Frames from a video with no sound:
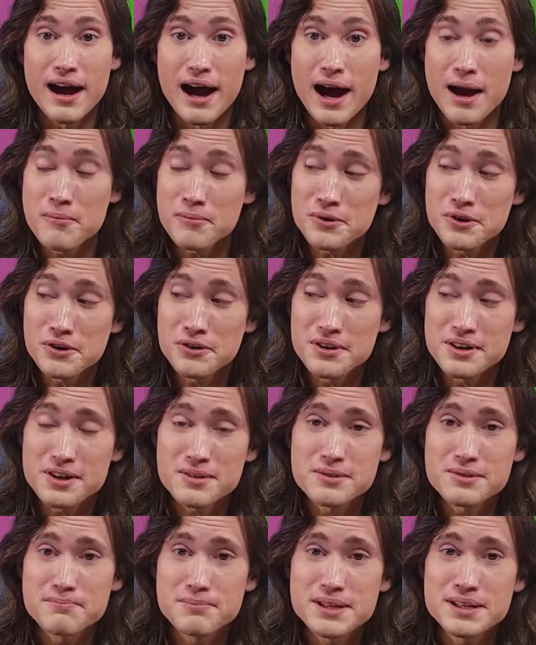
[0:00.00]
I'm going
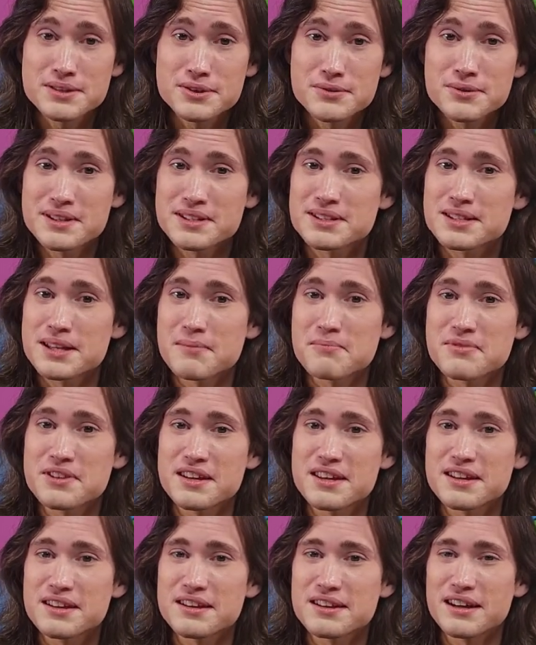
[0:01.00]
to be doing
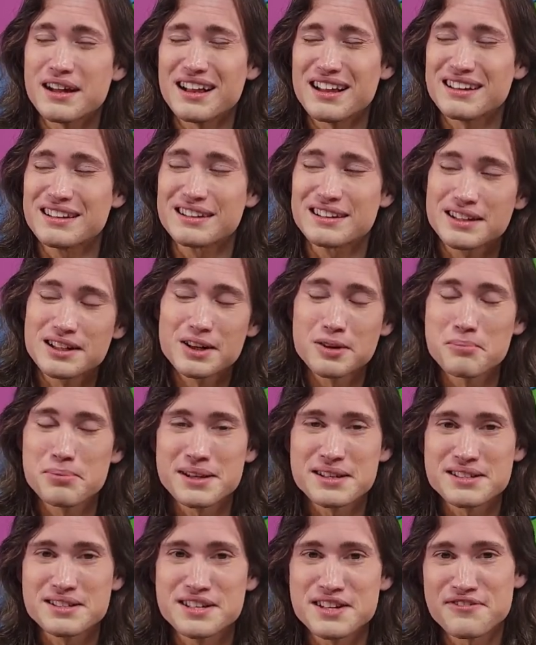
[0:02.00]
something a little
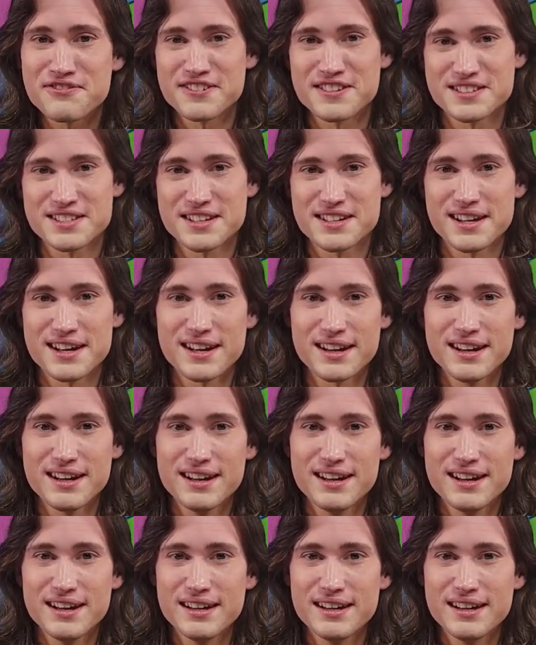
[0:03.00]
bit different today.